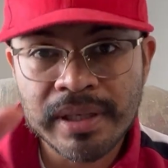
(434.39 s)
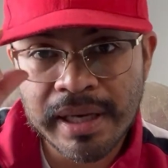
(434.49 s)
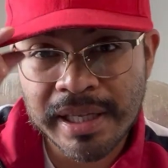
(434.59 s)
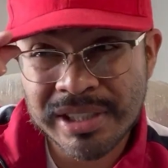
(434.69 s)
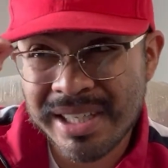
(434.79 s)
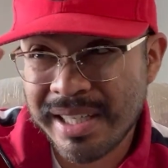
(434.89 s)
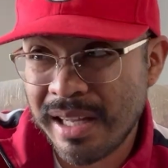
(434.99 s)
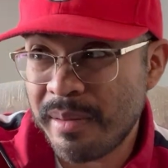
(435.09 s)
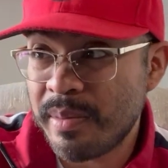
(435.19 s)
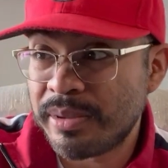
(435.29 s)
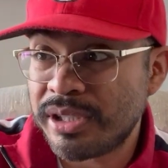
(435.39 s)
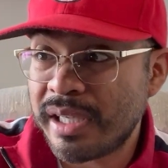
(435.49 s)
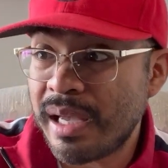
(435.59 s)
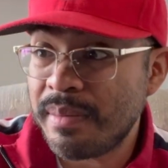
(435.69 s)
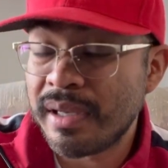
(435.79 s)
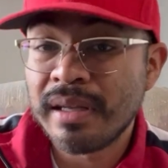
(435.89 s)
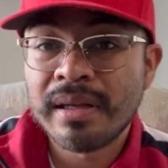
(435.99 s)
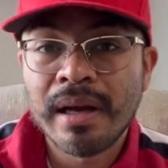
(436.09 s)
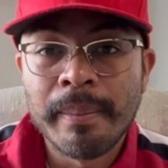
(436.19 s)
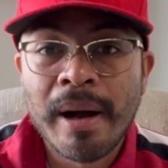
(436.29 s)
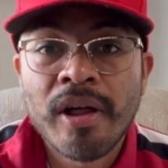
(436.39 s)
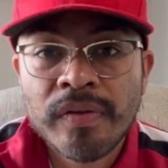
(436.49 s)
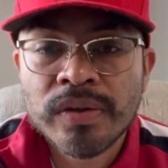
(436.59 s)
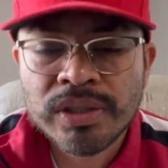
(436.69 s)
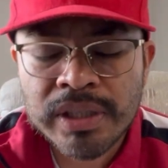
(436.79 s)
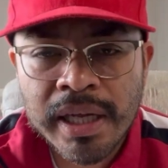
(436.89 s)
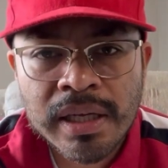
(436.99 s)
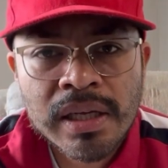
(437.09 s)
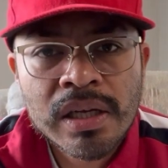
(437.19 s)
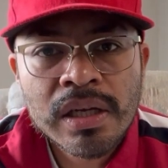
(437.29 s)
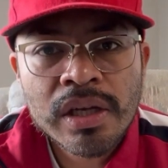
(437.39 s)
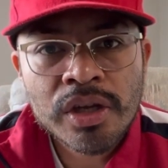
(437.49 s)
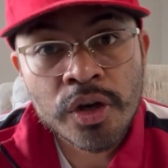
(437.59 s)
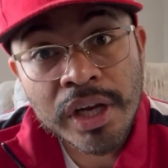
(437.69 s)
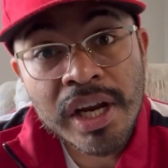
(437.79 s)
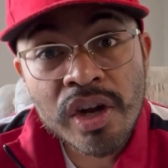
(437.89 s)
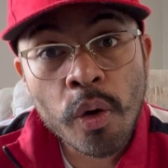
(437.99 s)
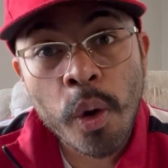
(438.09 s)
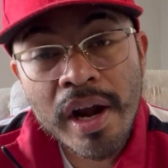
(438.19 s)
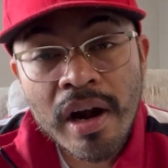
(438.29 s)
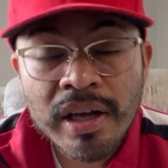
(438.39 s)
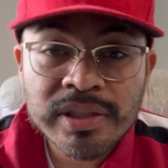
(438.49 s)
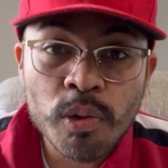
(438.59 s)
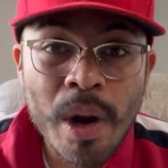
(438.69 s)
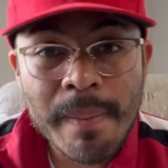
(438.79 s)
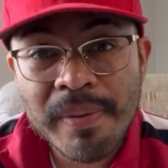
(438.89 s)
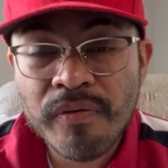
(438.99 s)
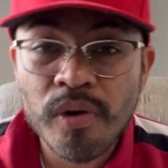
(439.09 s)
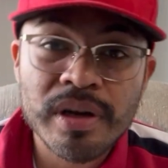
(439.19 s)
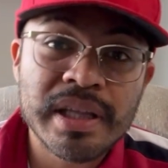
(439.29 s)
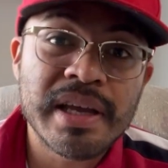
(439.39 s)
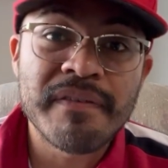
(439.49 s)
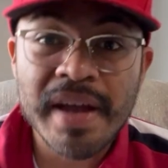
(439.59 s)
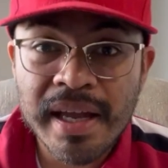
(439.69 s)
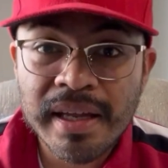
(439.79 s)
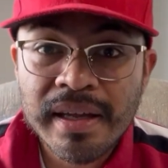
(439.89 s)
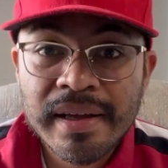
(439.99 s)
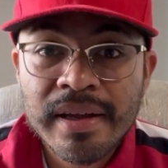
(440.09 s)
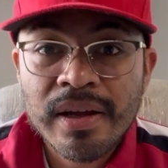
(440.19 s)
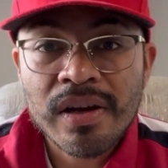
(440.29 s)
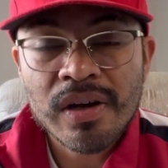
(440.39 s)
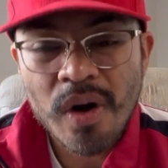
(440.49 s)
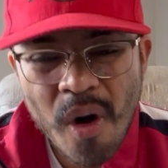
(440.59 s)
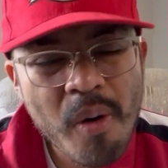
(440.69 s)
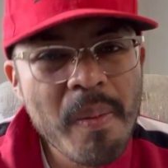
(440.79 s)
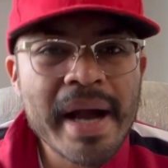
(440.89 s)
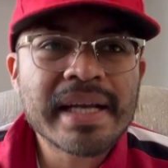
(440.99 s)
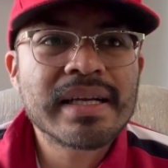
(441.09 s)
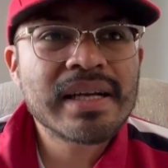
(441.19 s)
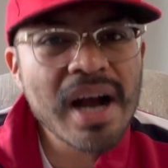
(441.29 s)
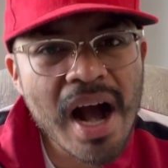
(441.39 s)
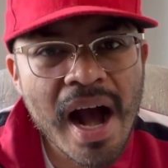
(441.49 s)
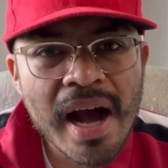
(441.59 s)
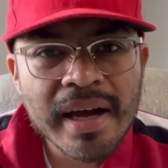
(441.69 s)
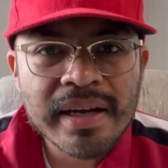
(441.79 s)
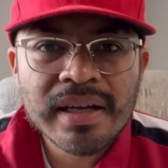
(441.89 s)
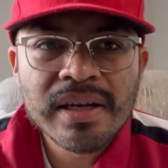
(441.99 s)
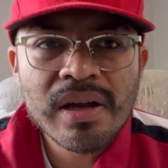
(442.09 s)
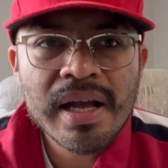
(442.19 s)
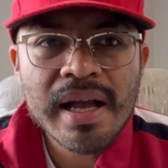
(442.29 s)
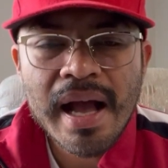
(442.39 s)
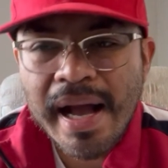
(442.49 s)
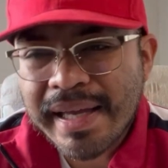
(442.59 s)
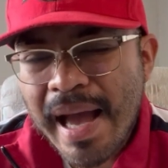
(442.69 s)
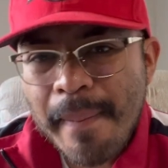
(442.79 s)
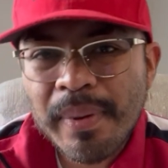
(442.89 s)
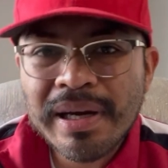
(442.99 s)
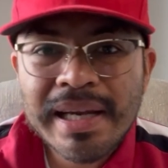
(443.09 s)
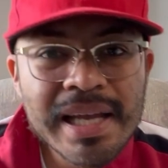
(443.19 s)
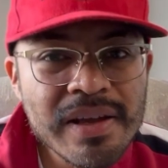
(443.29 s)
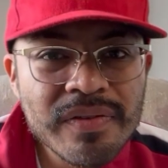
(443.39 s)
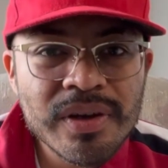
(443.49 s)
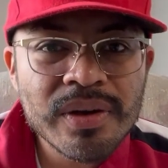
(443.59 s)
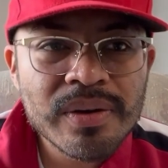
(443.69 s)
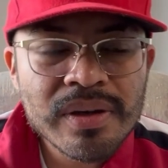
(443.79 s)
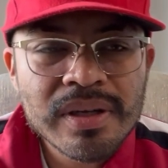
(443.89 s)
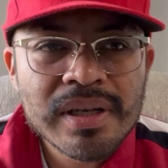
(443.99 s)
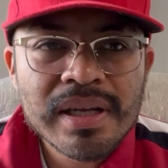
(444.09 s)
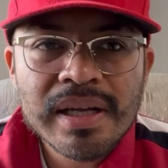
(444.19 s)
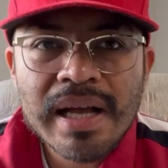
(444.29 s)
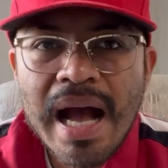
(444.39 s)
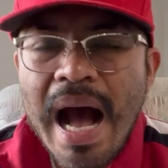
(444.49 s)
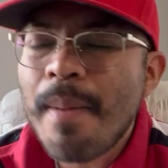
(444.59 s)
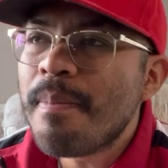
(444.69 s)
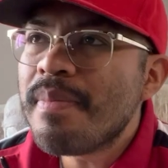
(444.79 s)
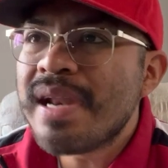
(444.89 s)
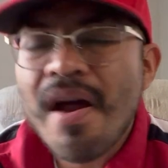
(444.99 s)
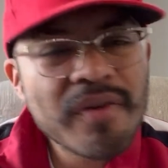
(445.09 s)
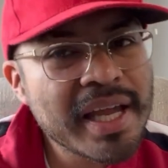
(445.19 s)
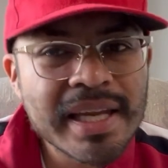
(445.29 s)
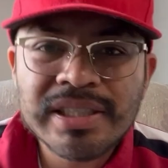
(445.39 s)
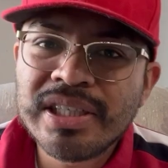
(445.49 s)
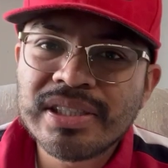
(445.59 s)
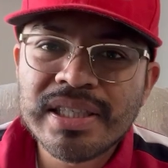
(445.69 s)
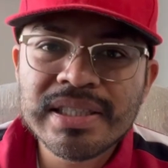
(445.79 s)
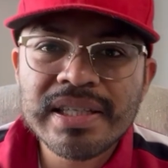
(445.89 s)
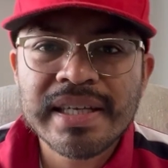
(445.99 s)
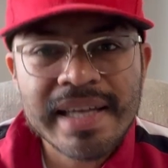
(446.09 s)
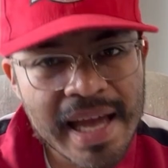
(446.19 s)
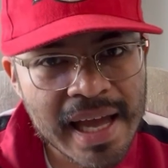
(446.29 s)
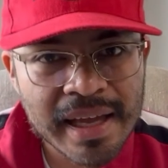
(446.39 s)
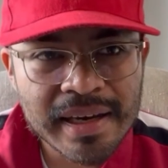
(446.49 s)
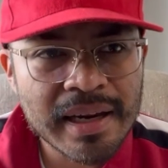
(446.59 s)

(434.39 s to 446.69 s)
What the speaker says: Like, she didn't yell at me, but she gave me a mouthful. She's like, you're gonna quit on us right before the event? Oh my God, I can't believe you. I'm never gonna teach this again.